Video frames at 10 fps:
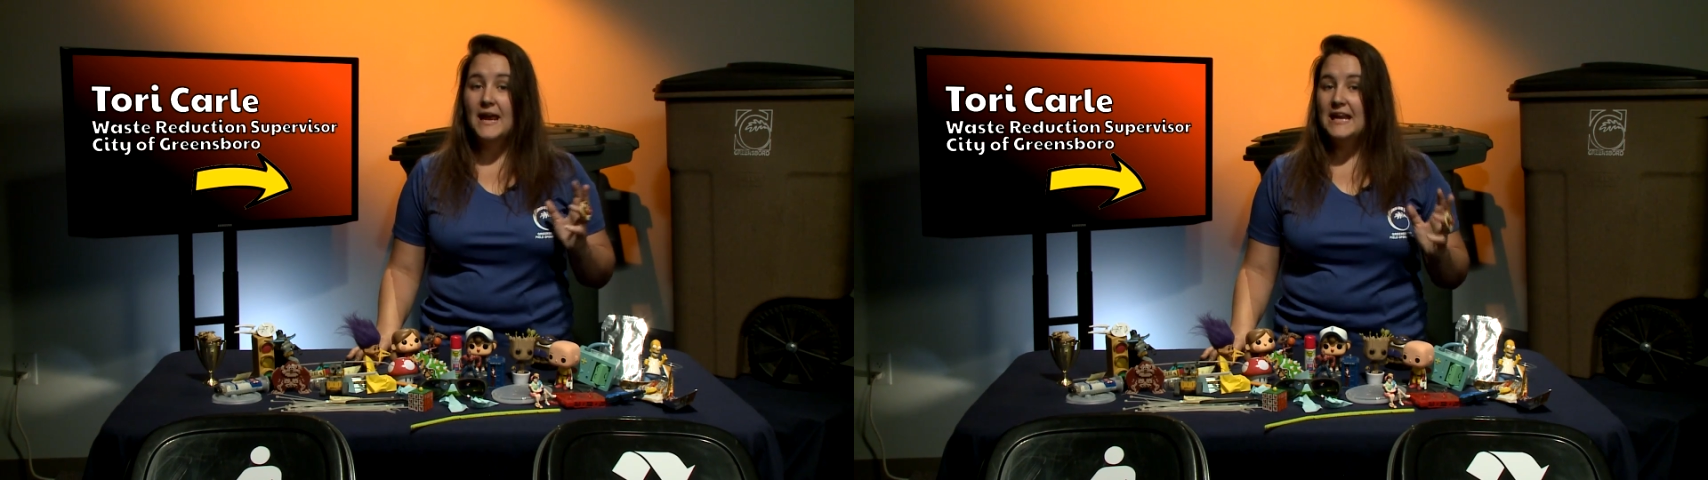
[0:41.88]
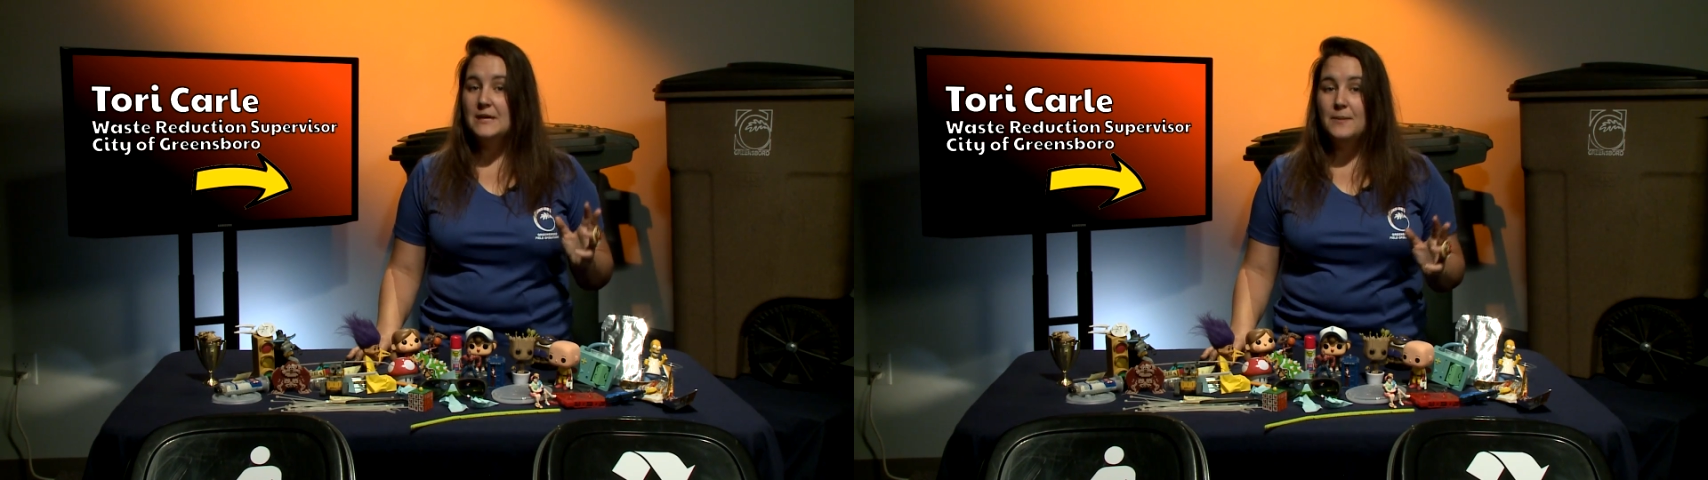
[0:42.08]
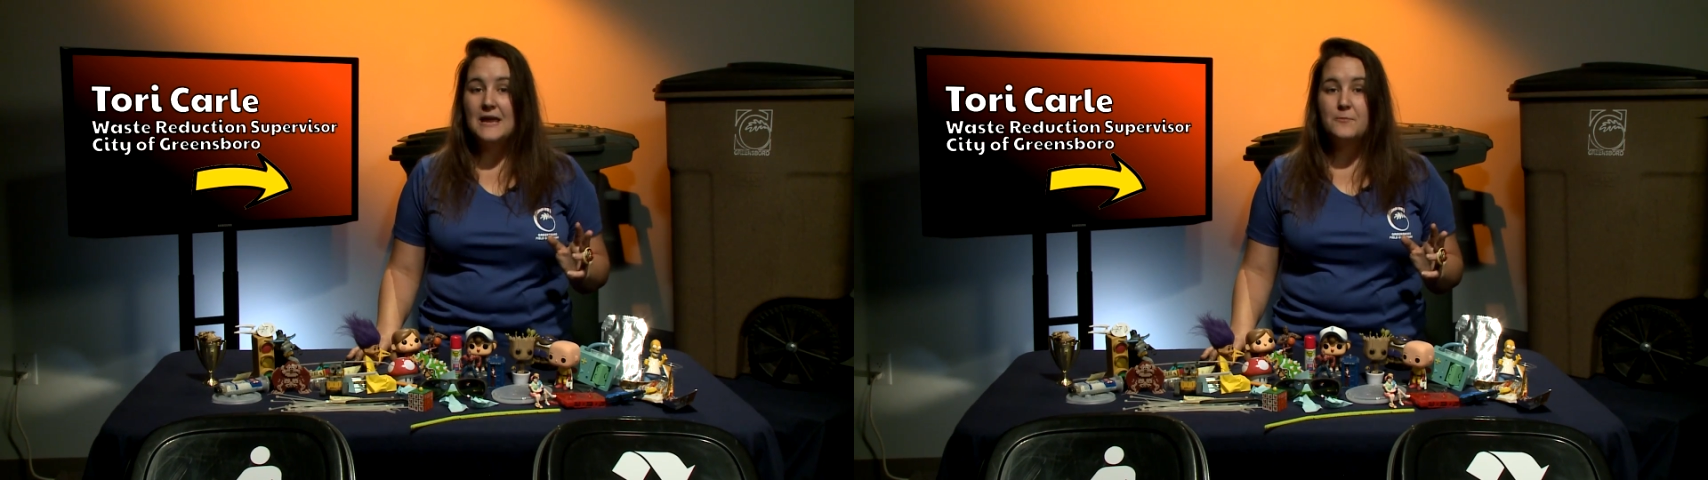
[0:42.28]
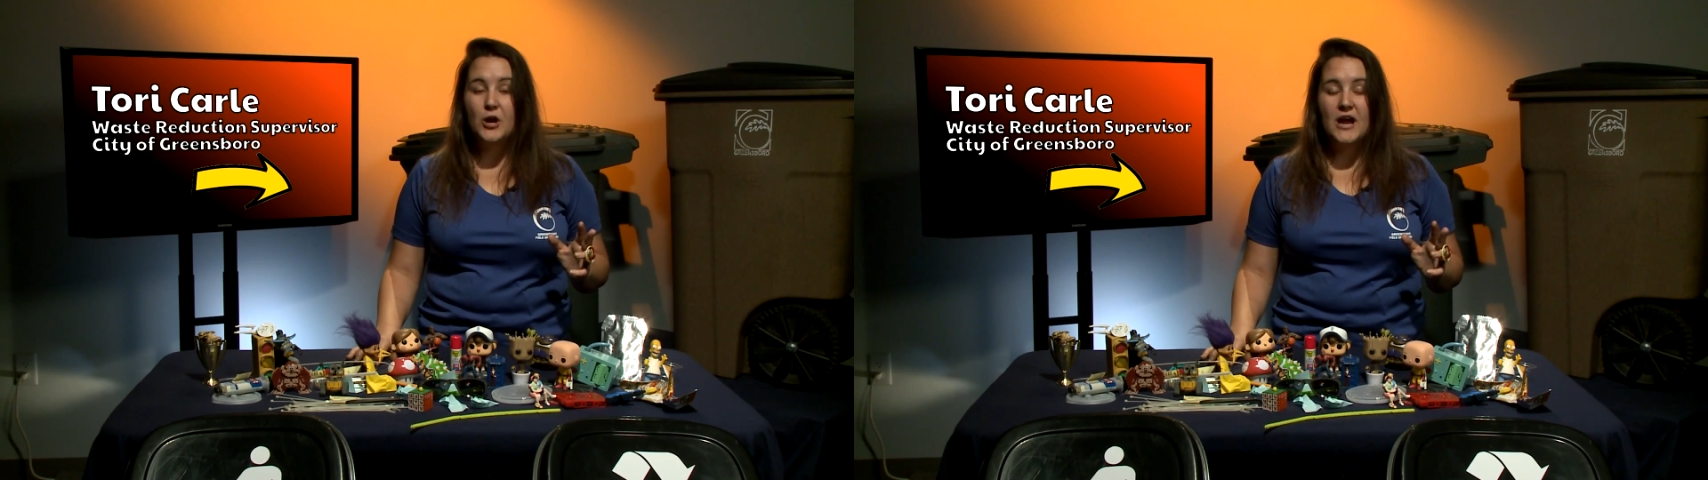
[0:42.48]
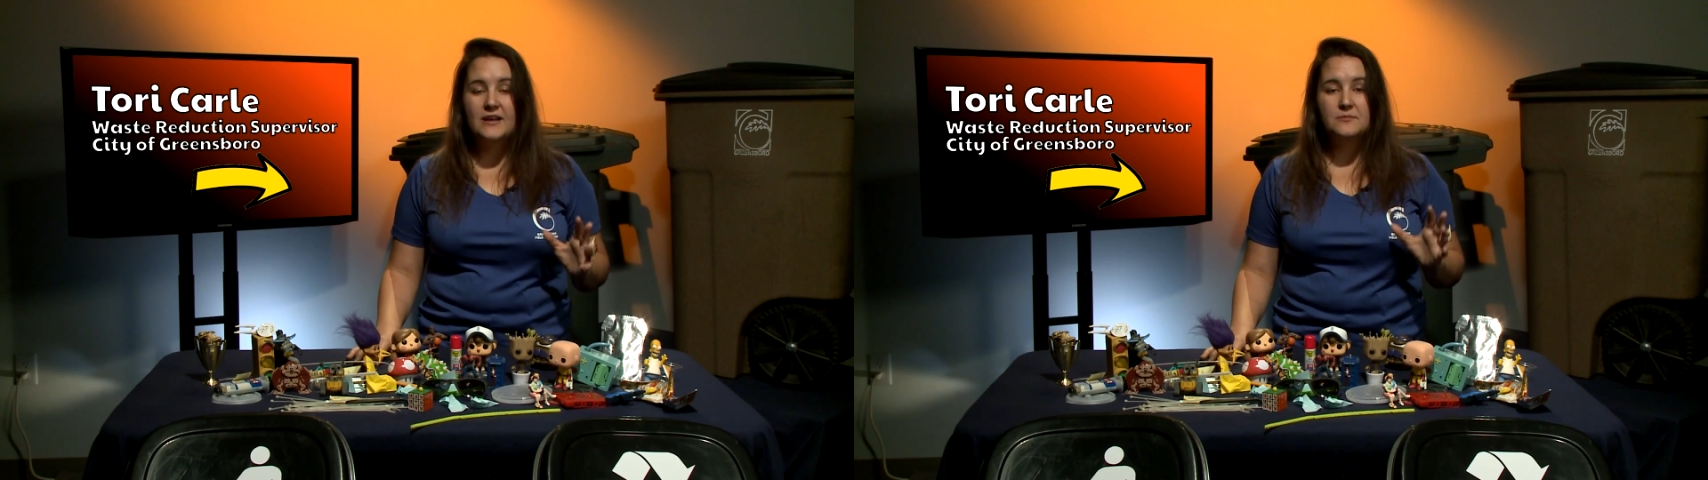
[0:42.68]
any
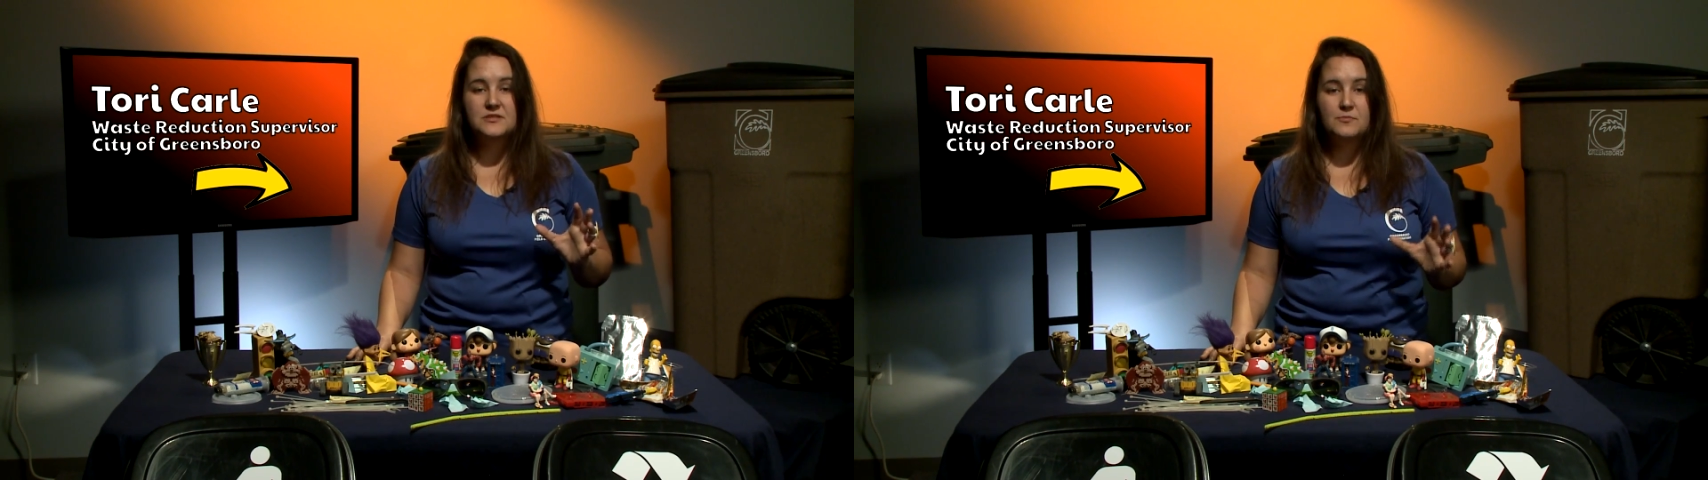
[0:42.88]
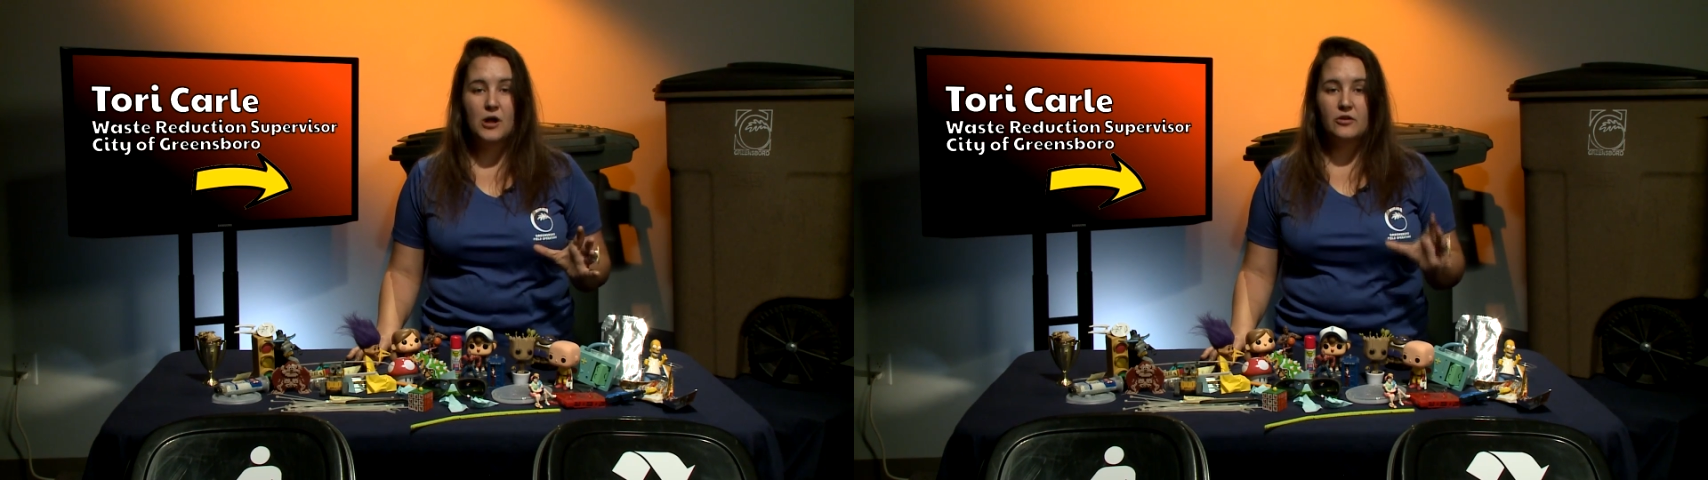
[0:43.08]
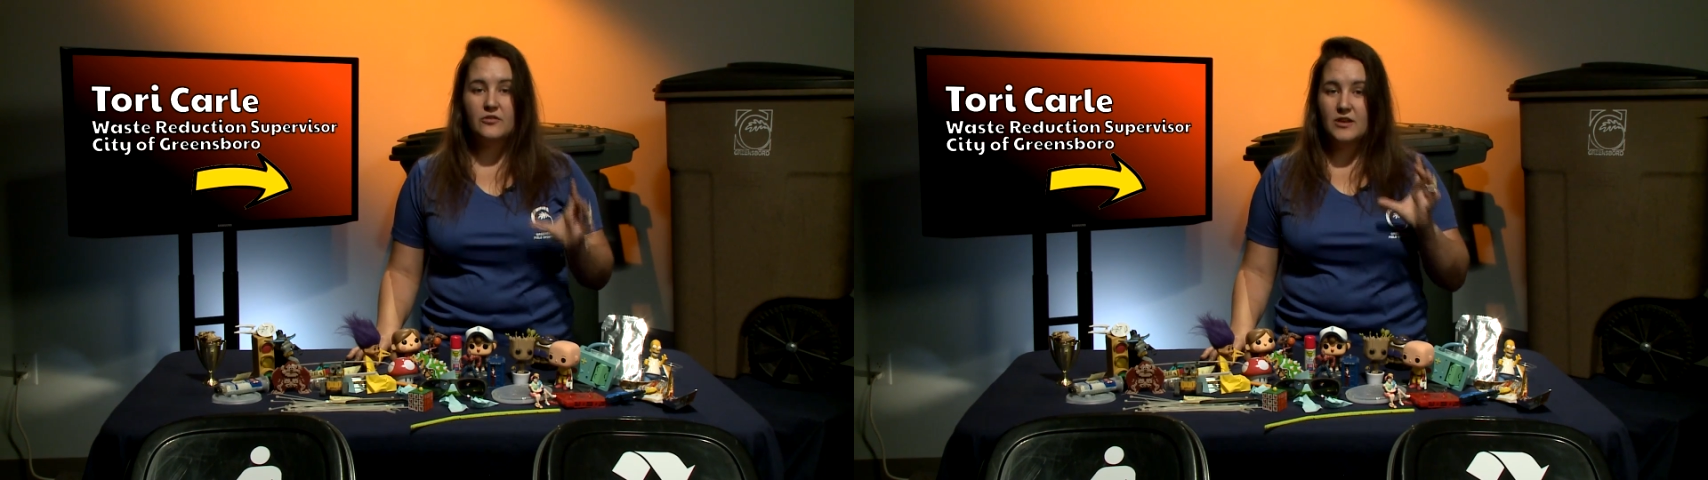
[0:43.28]
paper items smaller